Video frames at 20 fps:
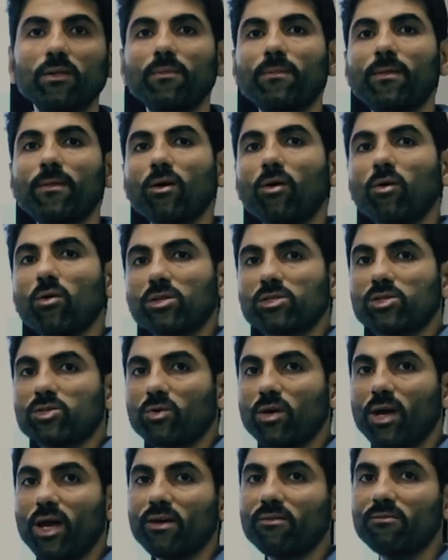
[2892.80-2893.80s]
they also
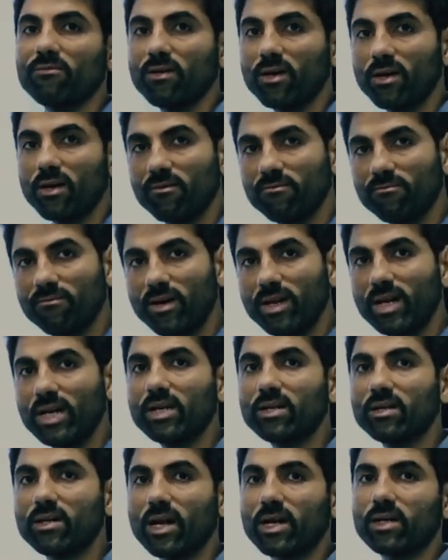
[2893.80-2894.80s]
have very
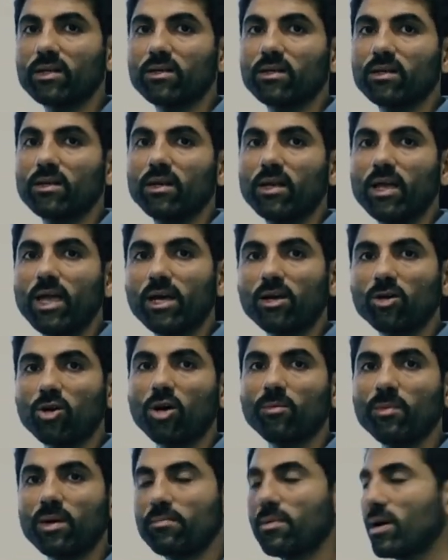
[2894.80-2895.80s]
direct economic